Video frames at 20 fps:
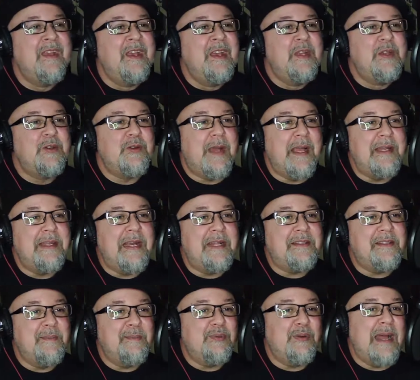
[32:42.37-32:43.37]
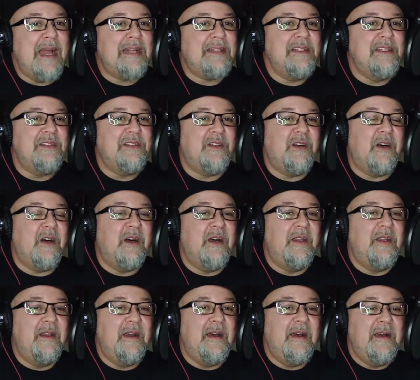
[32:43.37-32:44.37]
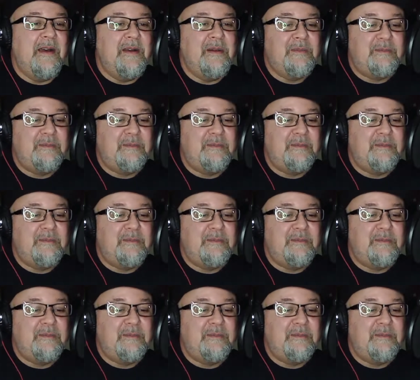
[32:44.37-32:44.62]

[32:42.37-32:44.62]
Try not to practice on